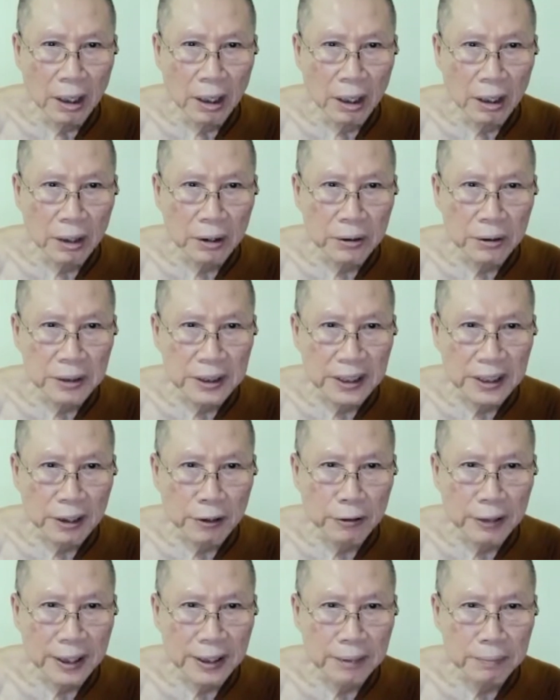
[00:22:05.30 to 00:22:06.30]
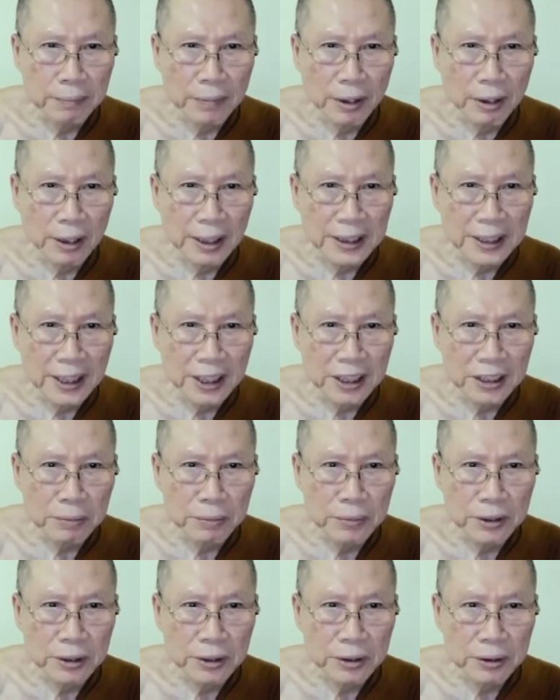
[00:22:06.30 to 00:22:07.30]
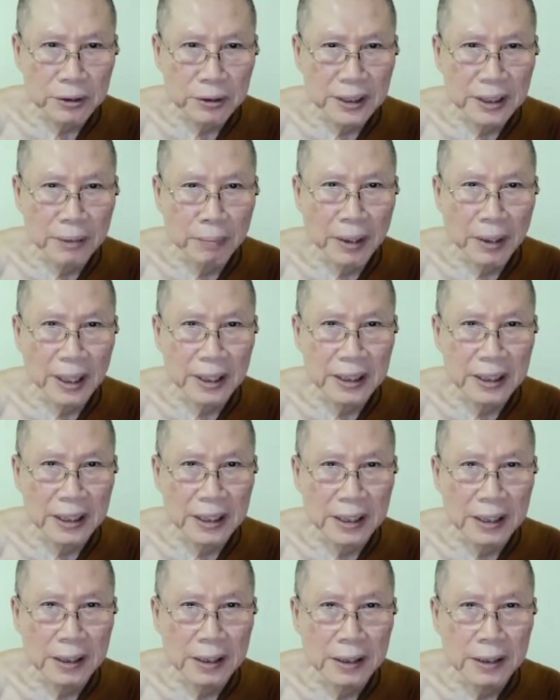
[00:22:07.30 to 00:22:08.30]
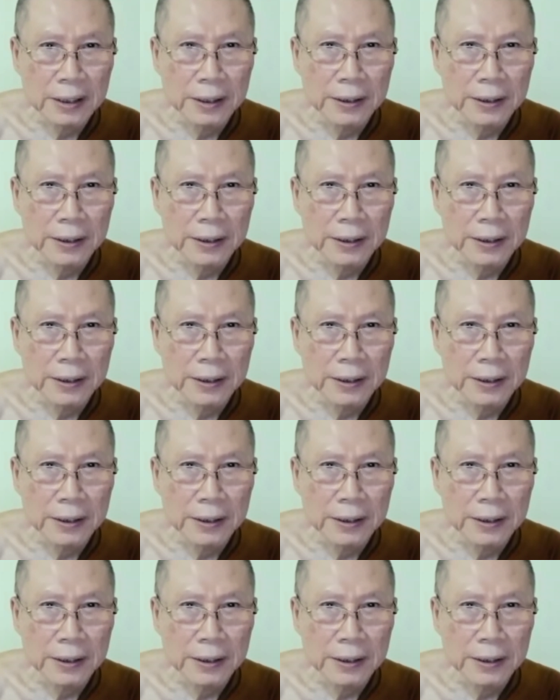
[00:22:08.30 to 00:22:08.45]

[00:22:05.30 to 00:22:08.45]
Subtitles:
or could it create more attachment to the body?